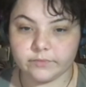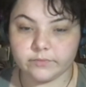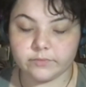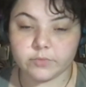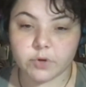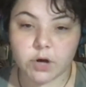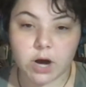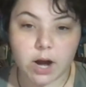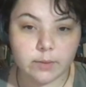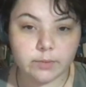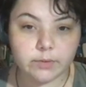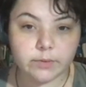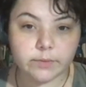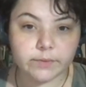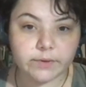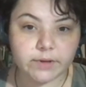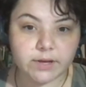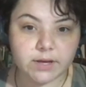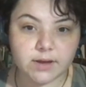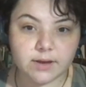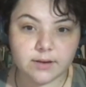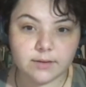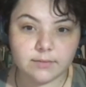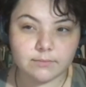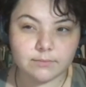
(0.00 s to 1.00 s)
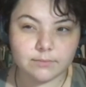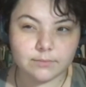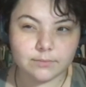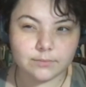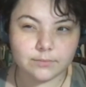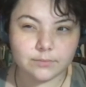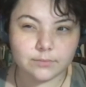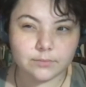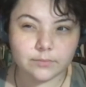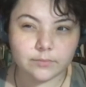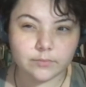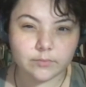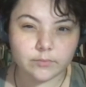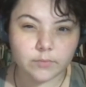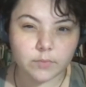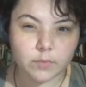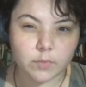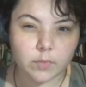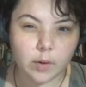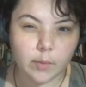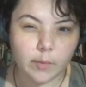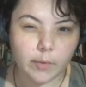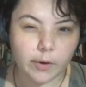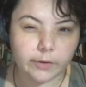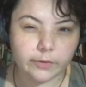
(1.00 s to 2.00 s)
probably
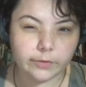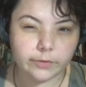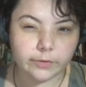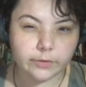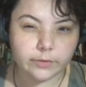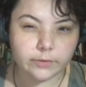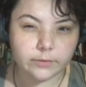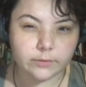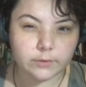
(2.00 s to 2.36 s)
a month,